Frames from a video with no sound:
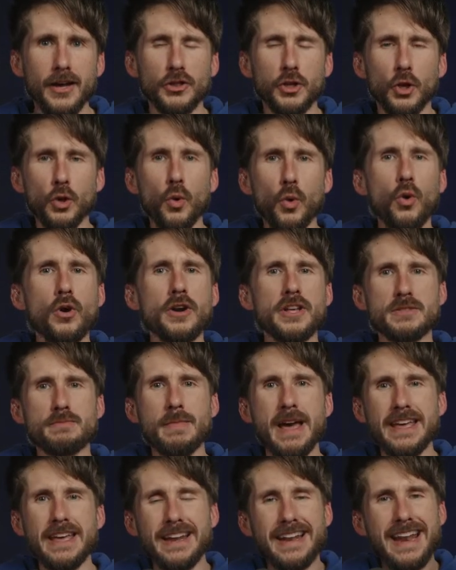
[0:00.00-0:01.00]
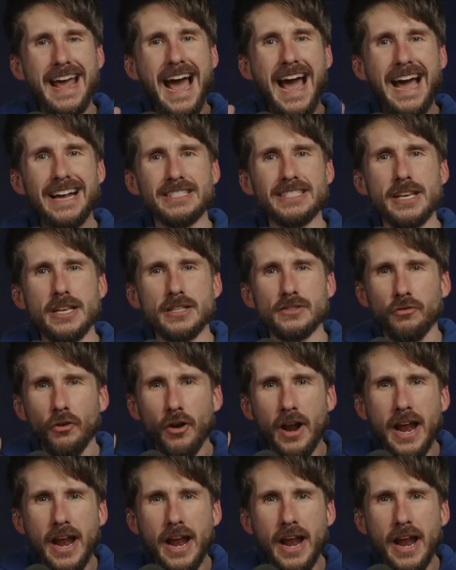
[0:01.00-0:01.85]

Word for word: The Lord has made an access for